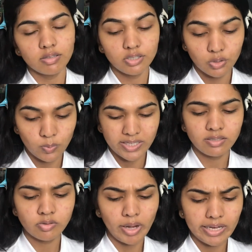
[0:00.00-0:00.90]
the
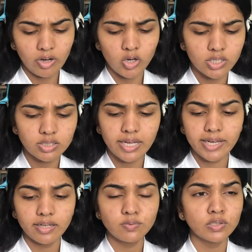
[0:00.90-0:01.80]
US. So I got this,
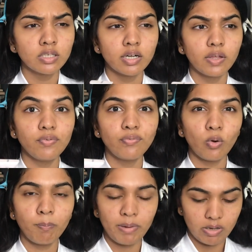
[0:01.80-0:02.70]
I guess, for
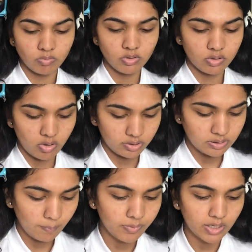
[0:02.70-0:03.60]
34 pounds or
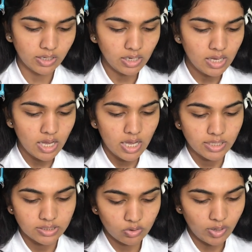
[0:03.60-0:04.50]
something.
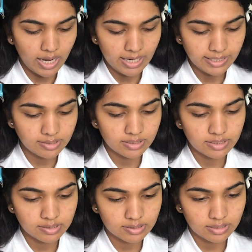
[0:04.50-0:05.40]
So yeah, let's
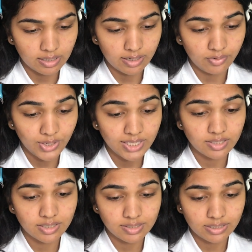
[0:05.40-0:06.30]
uh,
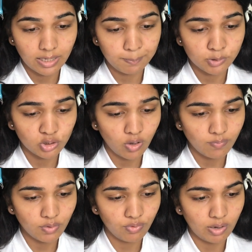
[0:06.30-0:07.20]
read the description
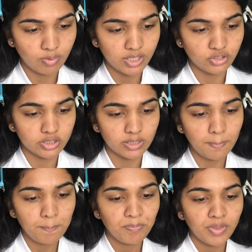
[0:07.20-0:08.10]
of the
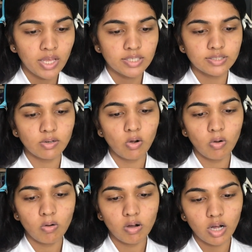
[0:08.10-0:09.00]
foundation. So
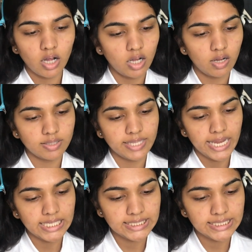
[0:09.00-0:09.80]
uh, they